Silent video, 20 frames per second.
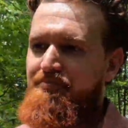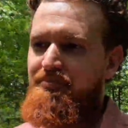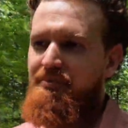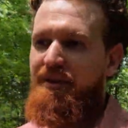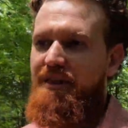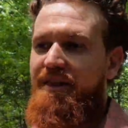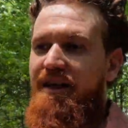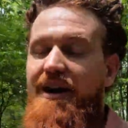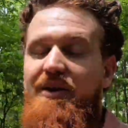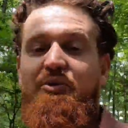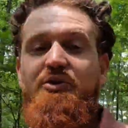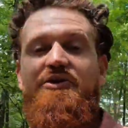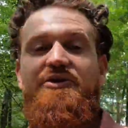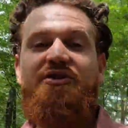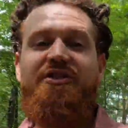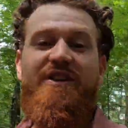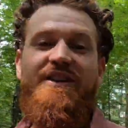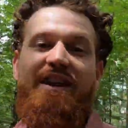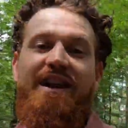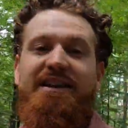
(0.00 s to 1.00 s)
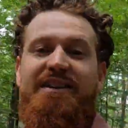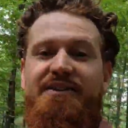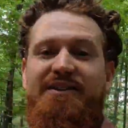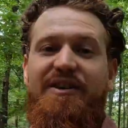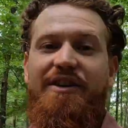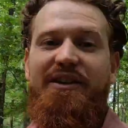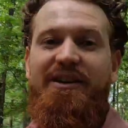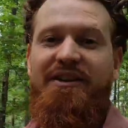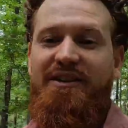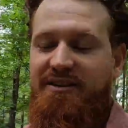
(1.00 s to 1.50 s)
but that which is light
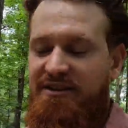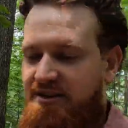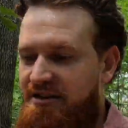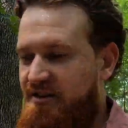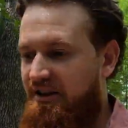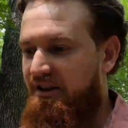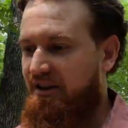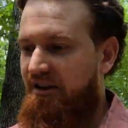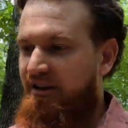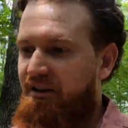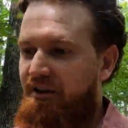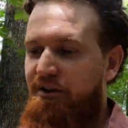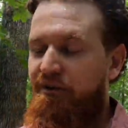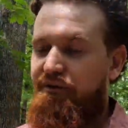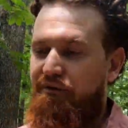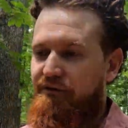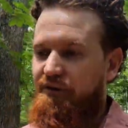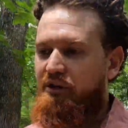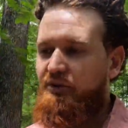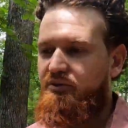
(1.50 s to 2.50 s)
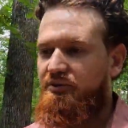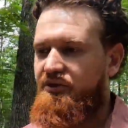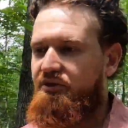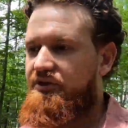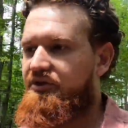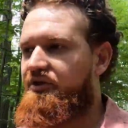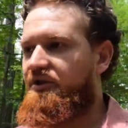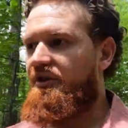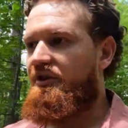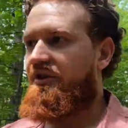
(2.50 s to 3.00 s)

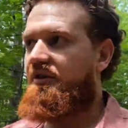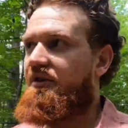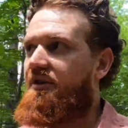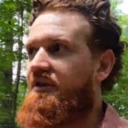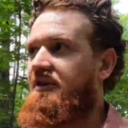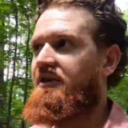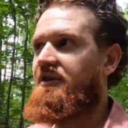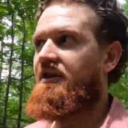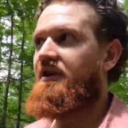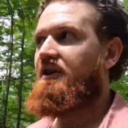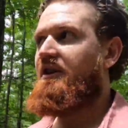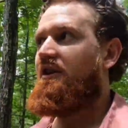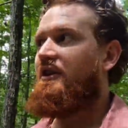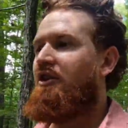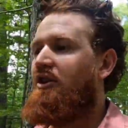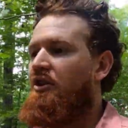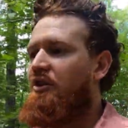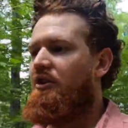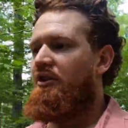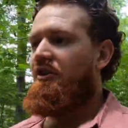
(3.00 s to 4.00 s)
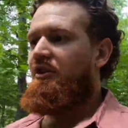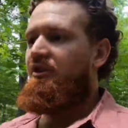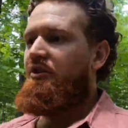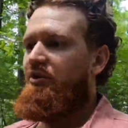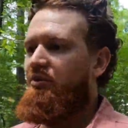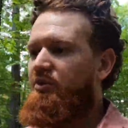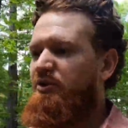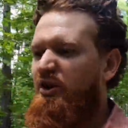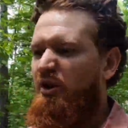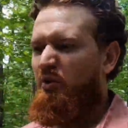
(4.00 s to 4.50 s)
floats.
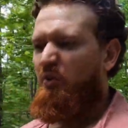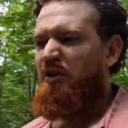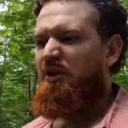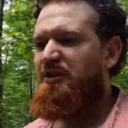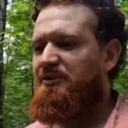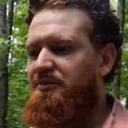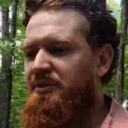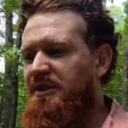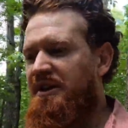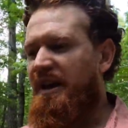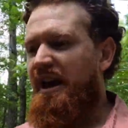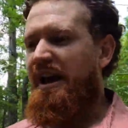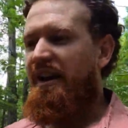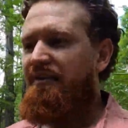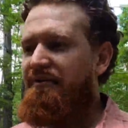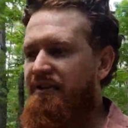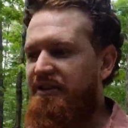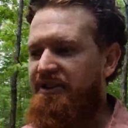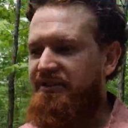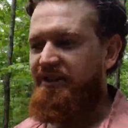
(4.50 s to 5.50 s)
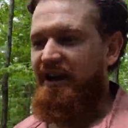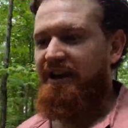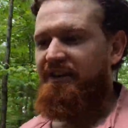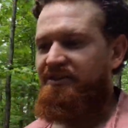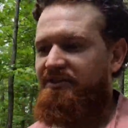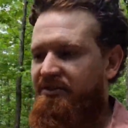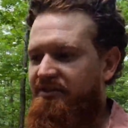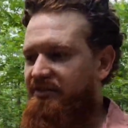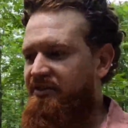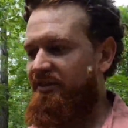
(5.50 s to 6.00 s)
We don't want to be heavy,
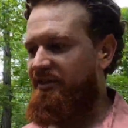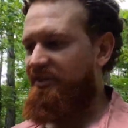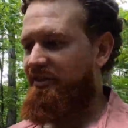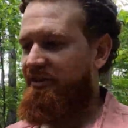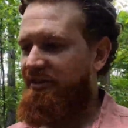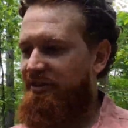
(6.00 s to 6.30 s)
dense